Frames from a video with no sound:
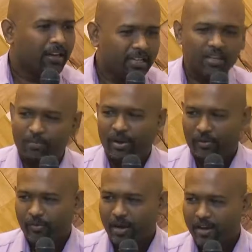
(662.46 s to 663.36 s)
discipline,
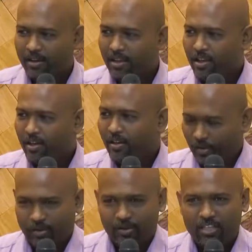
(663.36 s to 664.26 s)
right?
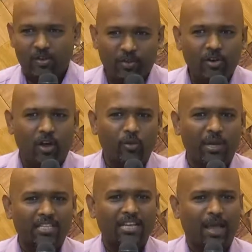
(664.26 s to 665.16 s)
Discipline
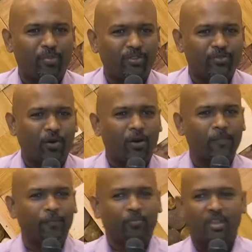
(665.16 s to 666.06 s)
always happens for
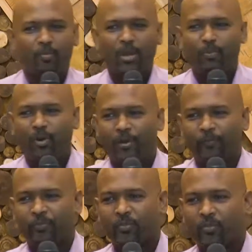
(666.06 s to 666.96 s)
people